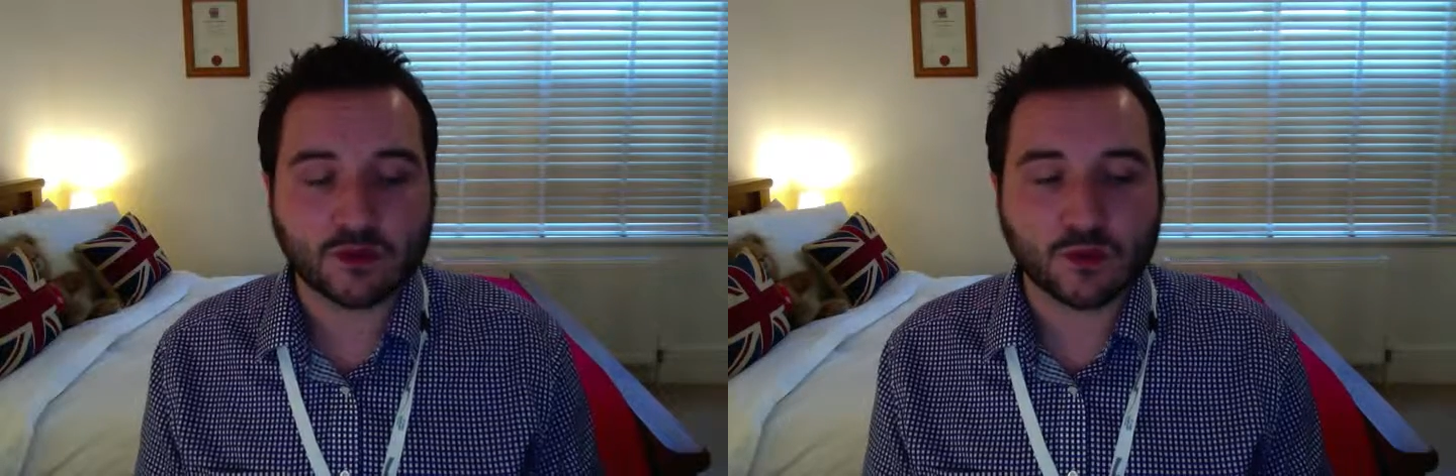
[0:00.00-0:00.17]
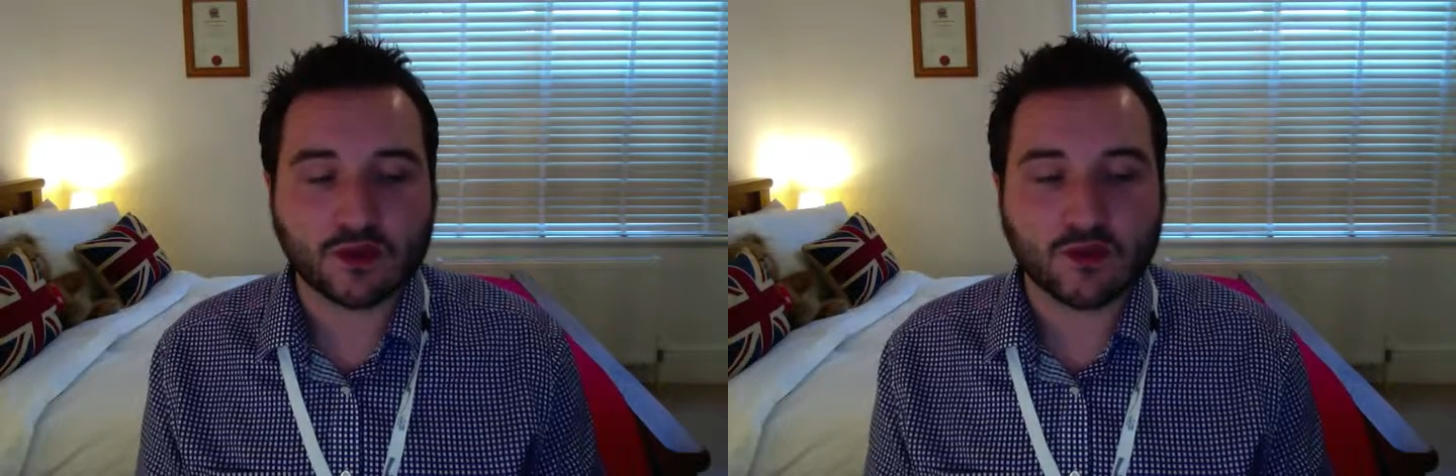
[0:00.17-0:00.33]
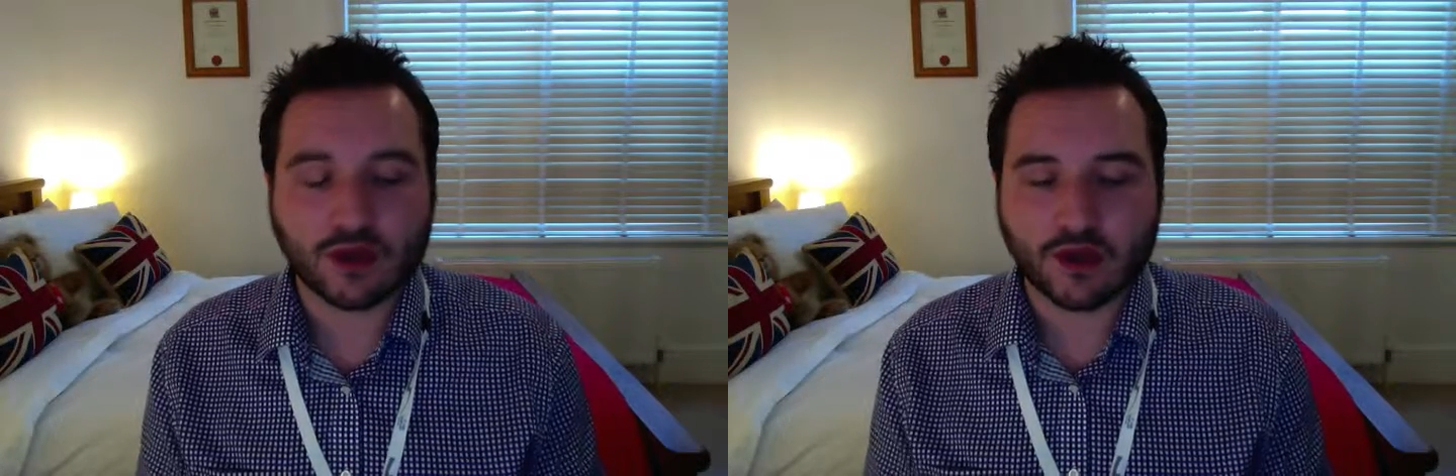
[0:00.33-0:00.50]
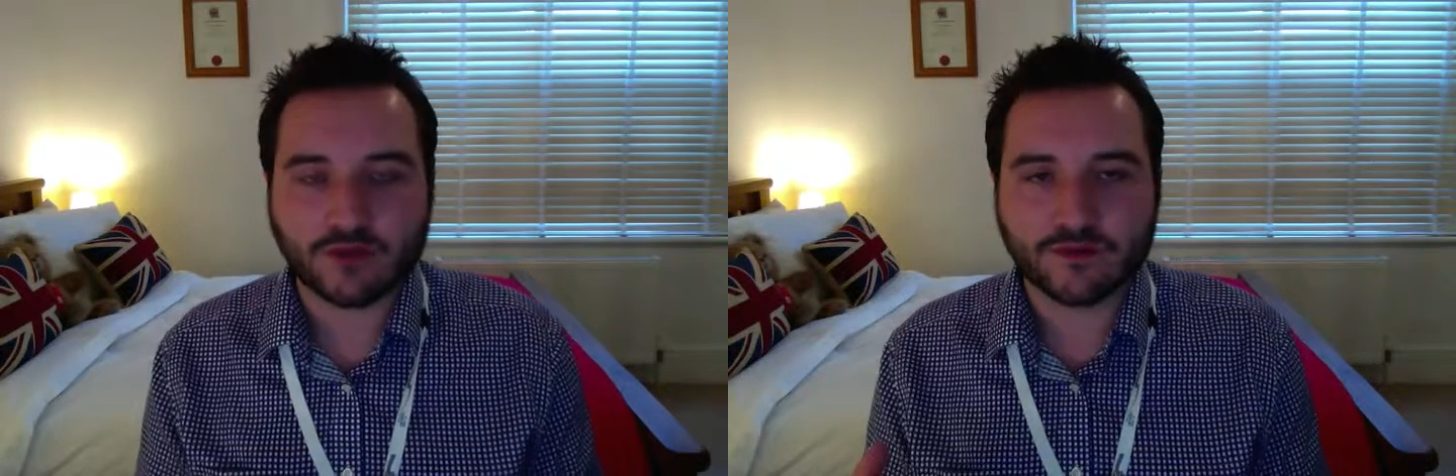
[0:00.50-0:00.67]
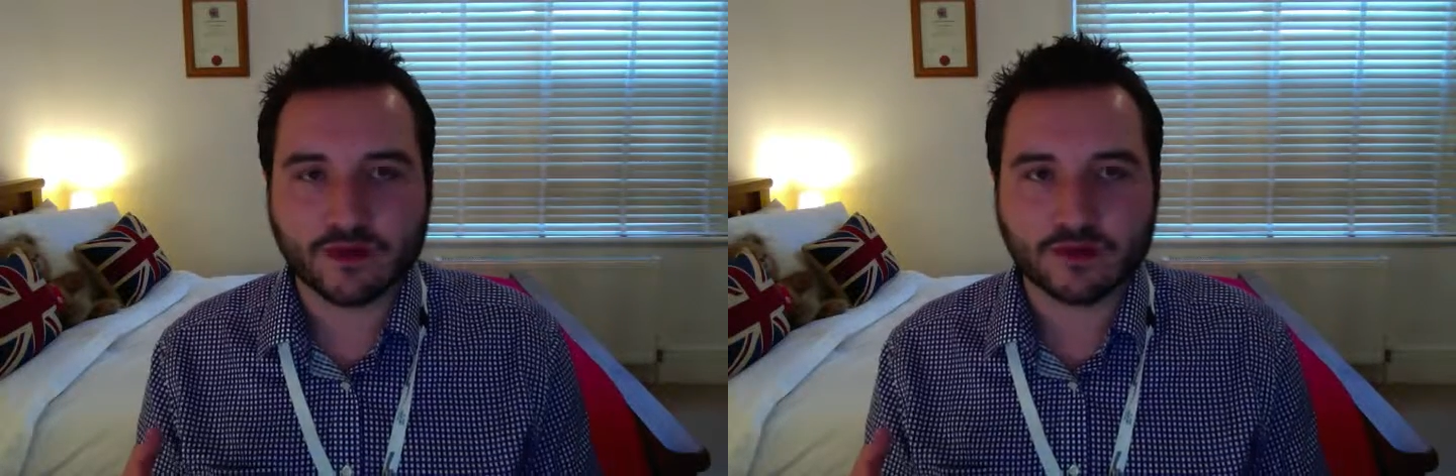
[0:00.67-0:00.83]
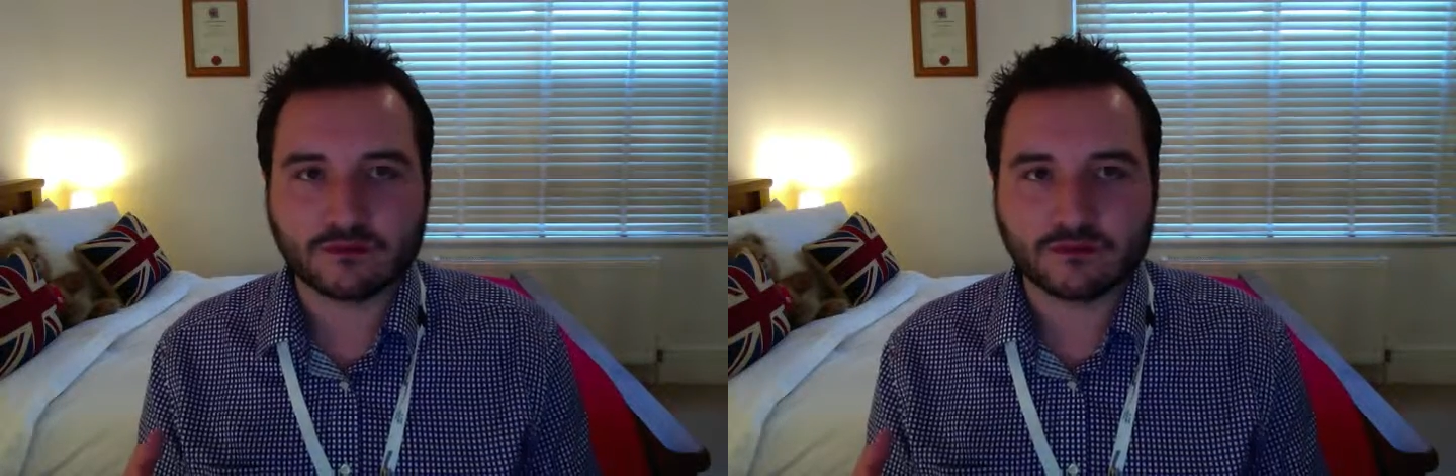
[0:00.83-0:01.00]
querying
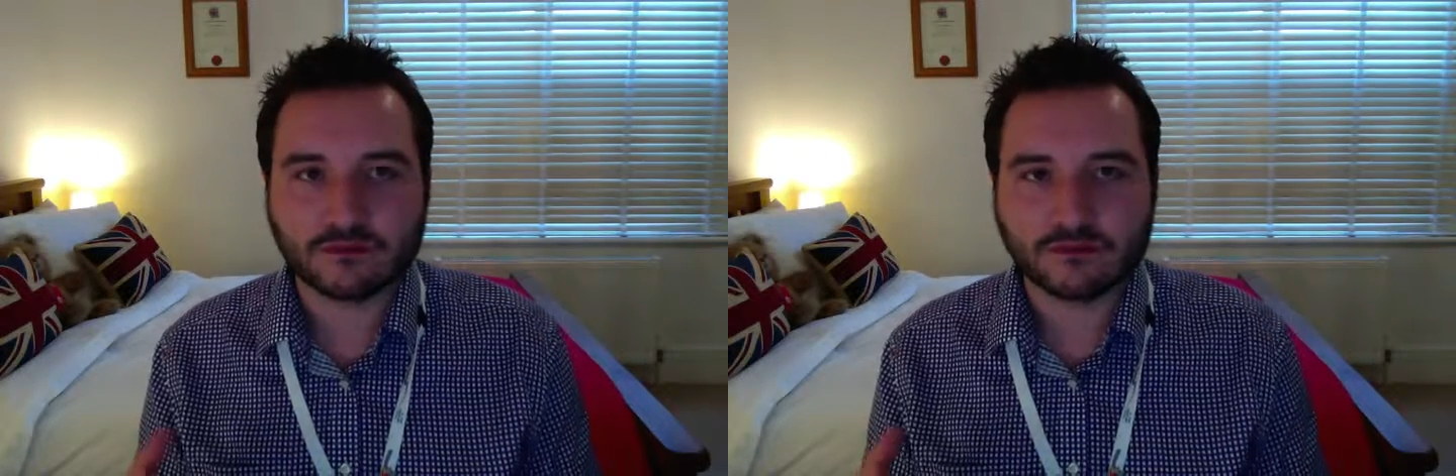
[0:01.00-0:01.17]
over